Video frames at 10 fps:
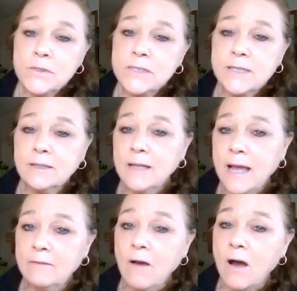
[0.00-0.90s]
You still
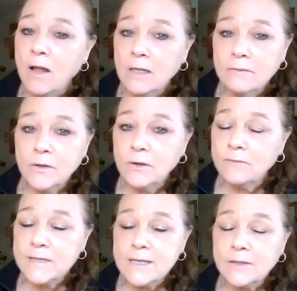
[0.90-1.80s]
have all of
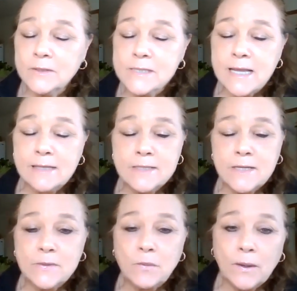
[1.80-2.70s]
your physical
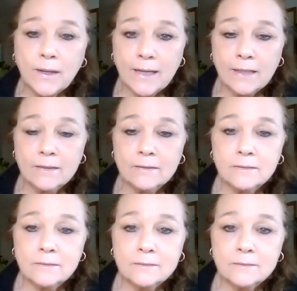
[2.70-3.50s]
senses working,